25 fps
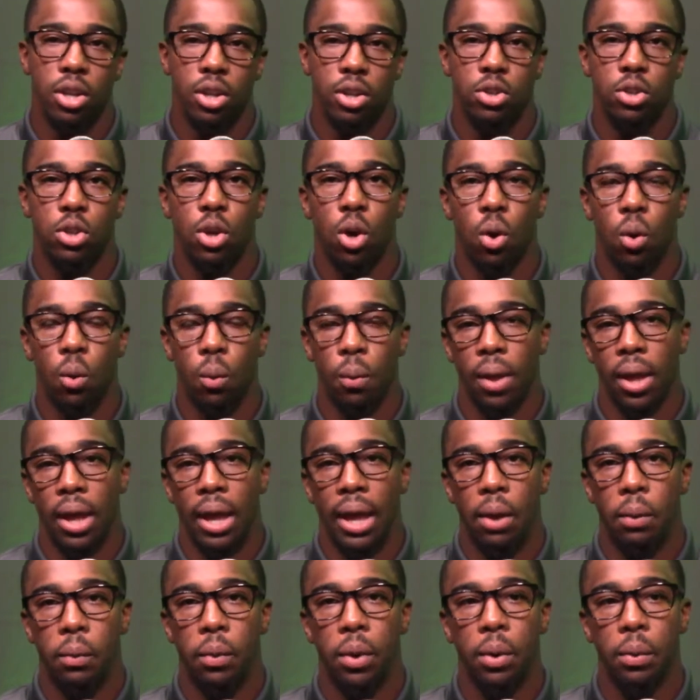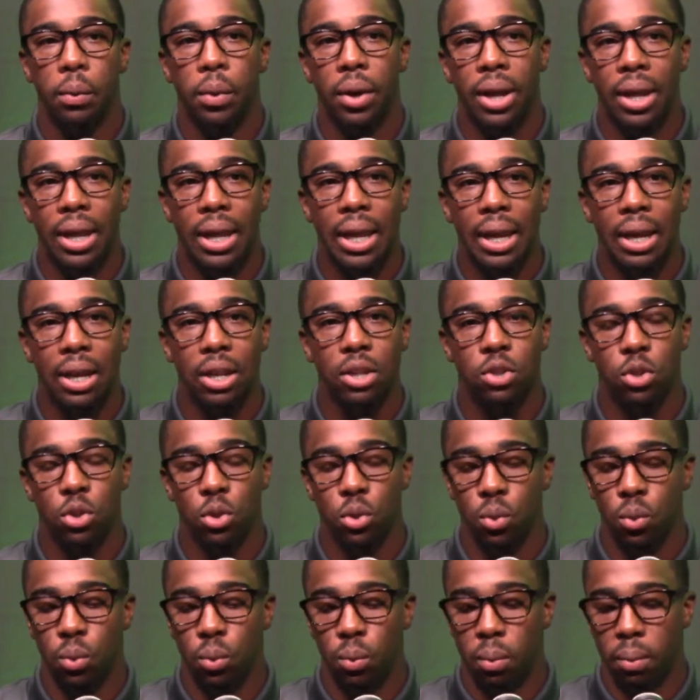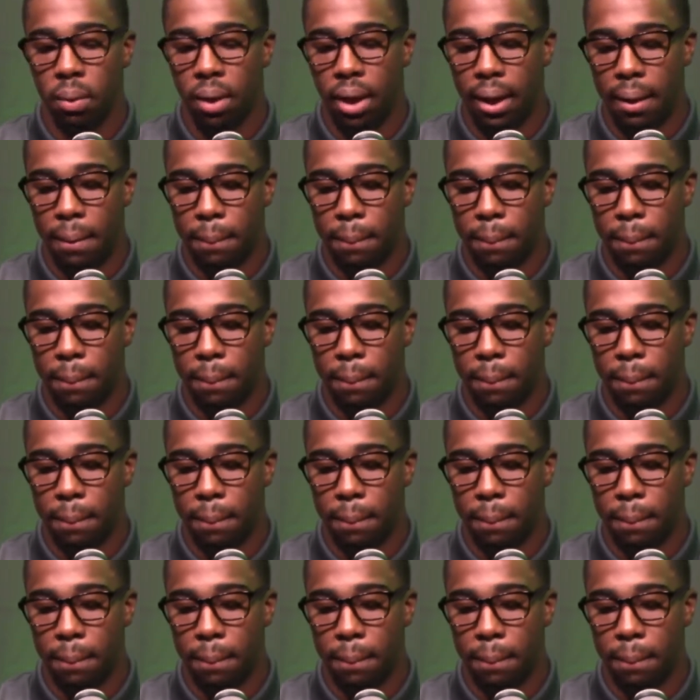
So we're gonna get into